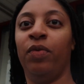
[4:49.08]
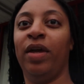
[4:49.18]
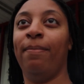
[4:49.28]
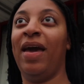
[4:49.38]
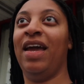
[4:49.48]

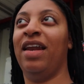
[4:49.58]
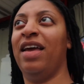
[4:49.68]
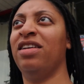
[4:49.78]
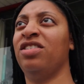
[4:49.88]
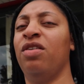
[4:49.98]
We made
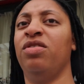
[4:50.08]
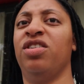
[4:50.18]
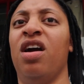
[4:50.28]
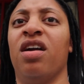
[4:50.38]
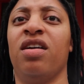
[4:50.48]
it, it's so
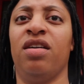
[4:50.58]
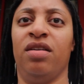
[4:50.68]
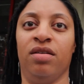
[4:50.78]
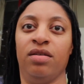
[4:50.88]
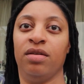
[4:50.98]
dark.
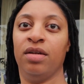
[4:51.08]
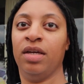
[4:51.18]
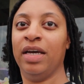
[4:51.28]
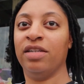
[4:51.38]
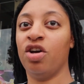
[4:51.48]

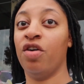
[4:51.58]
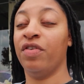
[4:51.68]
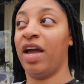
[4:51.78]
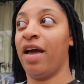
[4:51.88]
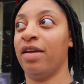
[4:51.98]
It's
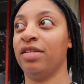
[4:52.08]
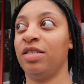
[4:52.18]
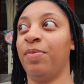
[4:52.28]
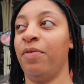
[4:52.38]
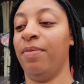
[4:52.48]

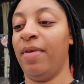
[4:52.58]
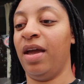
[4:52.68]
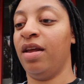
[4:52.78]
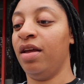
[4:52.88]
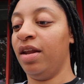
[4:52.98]
overcast, but we
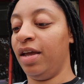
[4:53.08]
made it.